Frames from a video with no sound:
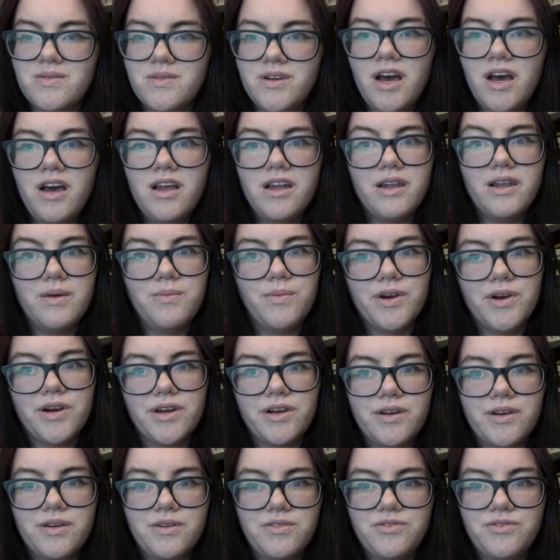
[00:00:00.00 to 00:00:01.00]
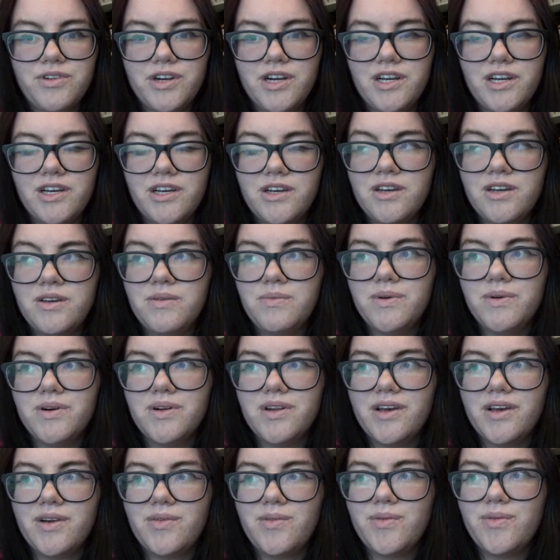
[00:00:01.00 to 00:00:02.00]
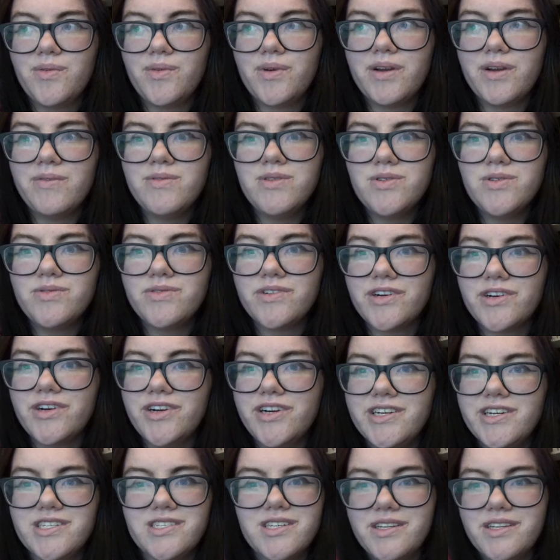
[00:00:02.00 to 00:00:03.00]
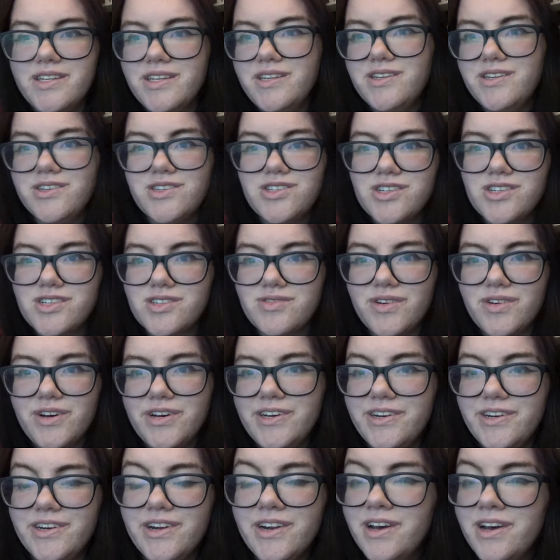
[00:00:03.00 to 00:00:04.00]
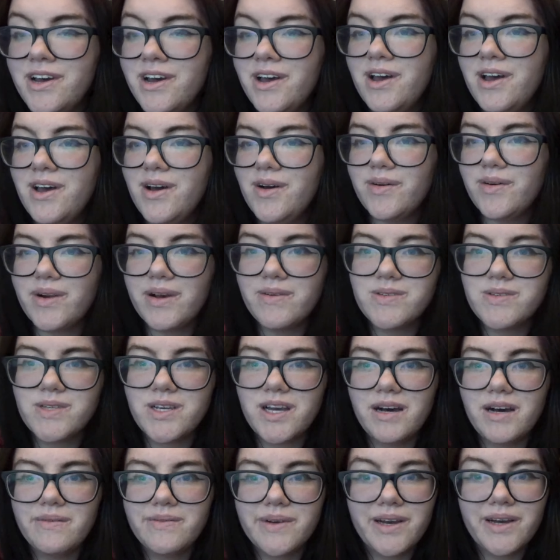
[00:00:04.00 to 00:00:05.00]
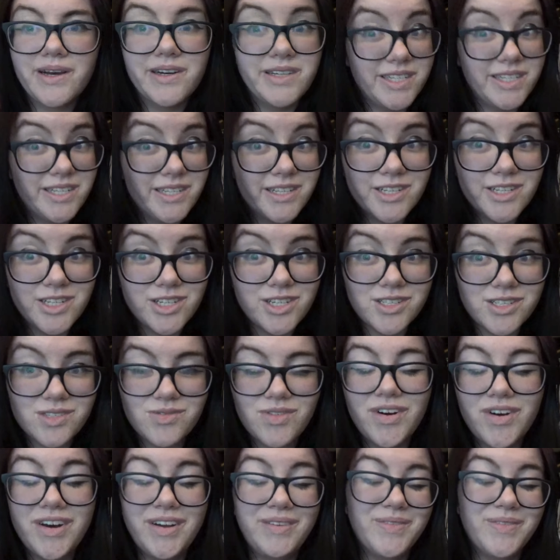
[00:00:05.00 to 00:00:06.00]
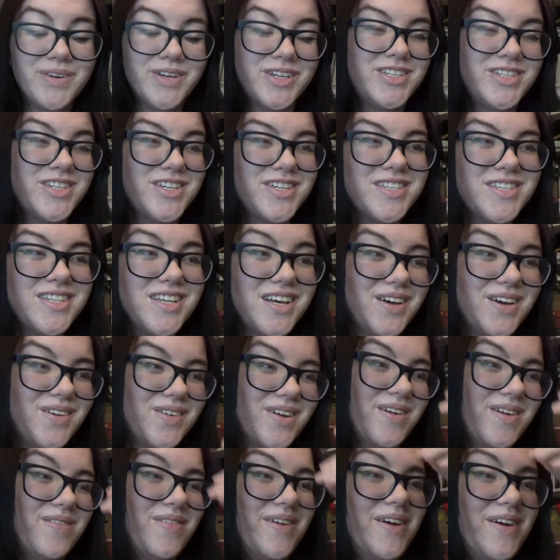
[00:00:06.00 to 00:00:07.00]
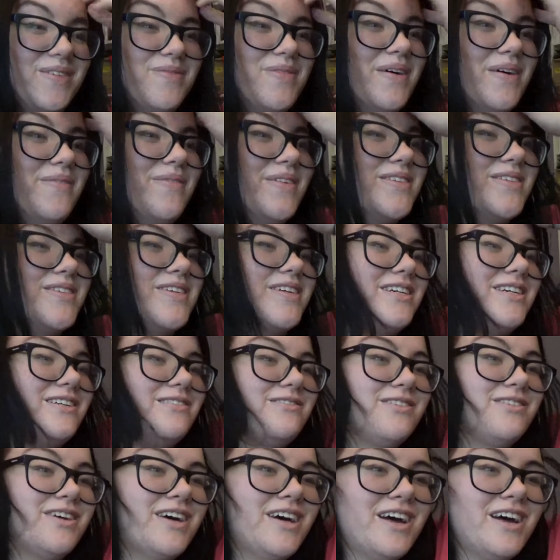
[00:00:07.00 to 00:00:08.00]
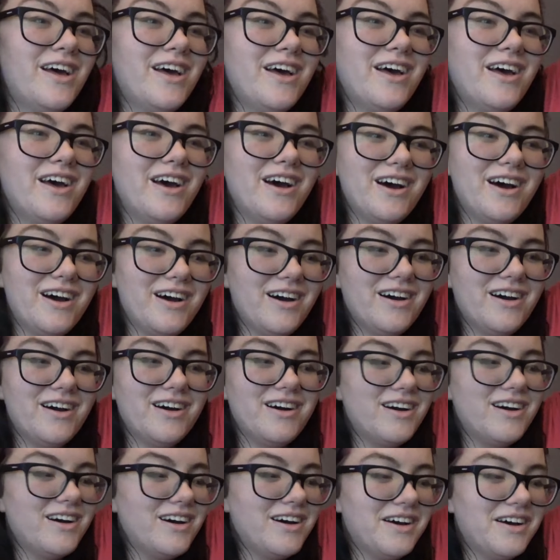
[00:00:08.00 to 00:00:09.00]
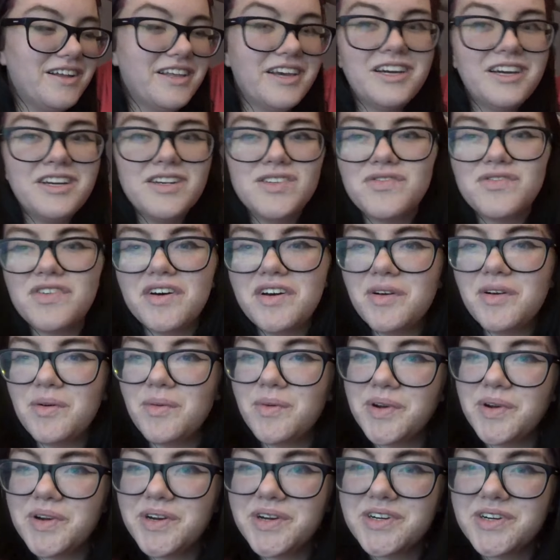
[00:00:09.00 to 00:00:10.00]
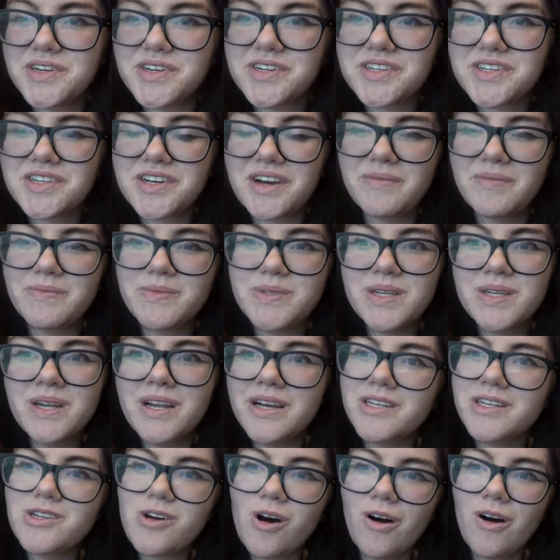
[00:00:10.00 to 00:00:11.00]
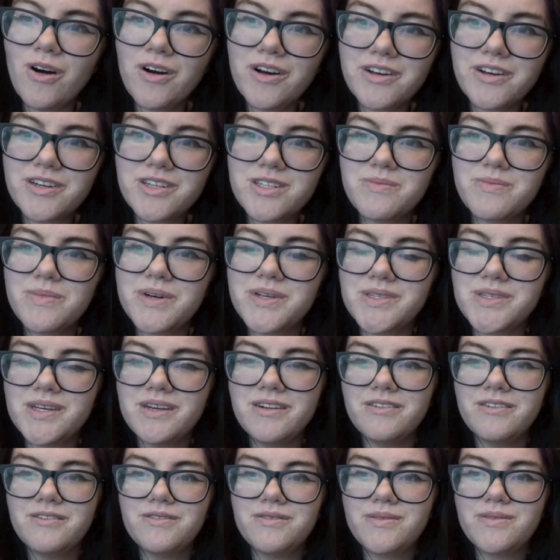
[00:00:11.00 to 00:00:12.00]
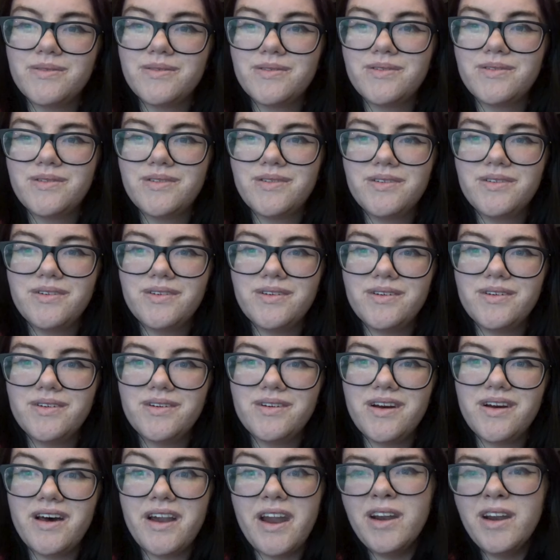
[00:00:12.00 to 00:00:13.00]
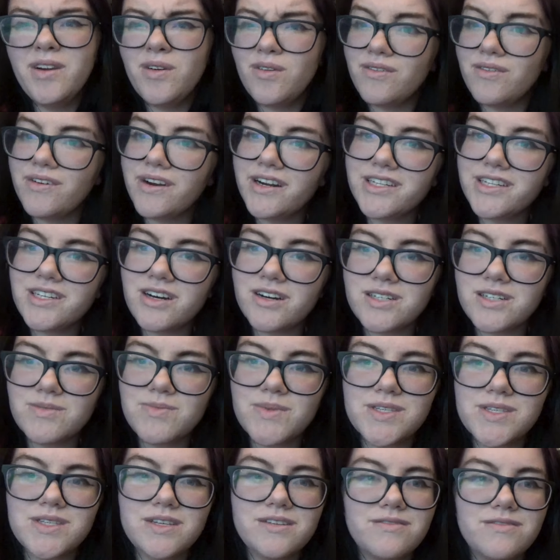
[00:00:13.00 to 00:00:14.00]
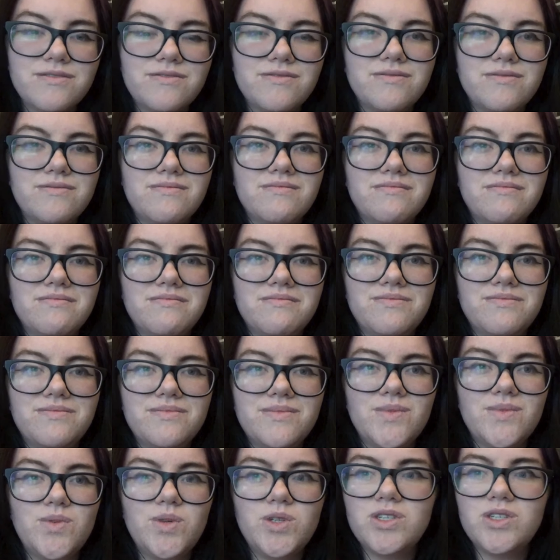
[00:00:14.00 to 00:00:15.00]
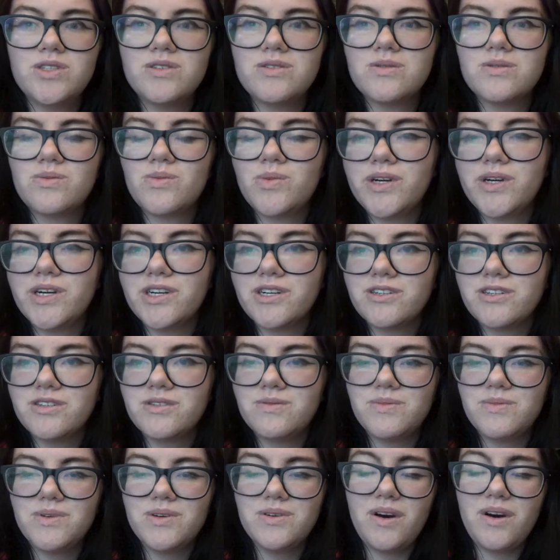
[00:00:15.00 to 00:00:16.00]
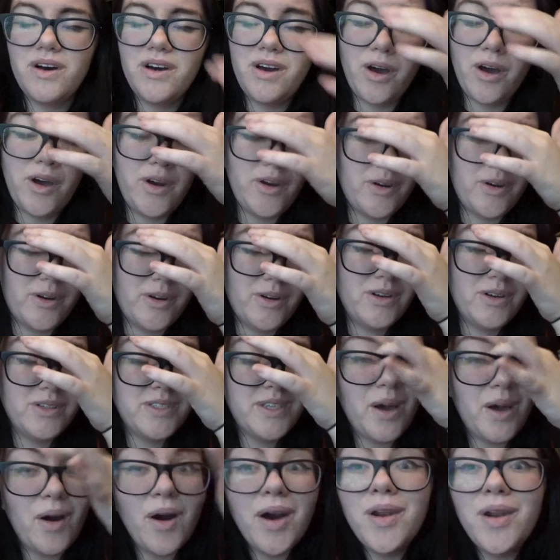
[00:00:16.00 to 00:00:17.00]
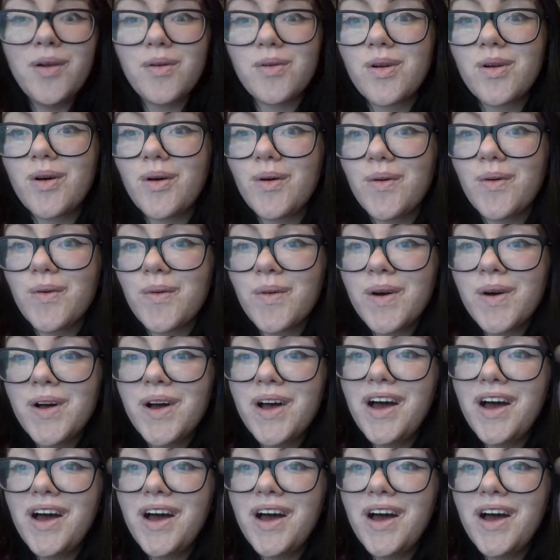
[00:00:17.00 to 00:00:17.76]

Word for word: Not in Limerick, really, but like when I was over in Greece, I did this just fine. When I was in Comic Con, did this just fine, but it's just like when I'm here by myself. I think I just find it weird. I'm still like talking to myself, and I don't really talk to myself which is weird, but I, I don't, see, I don't know.